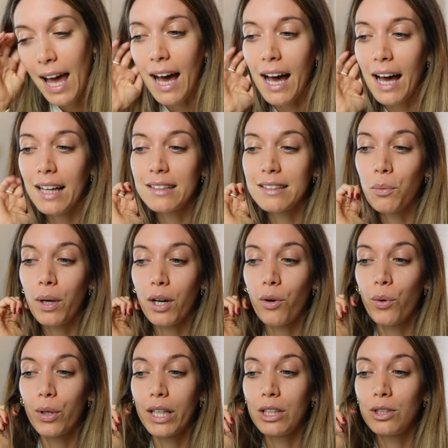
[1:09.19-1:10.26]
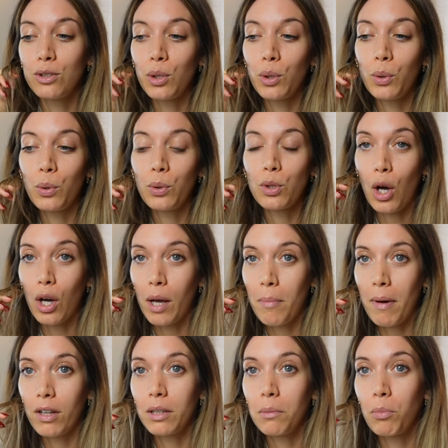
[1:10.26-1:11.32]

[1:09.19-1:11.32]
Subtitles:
and we are going to talk about the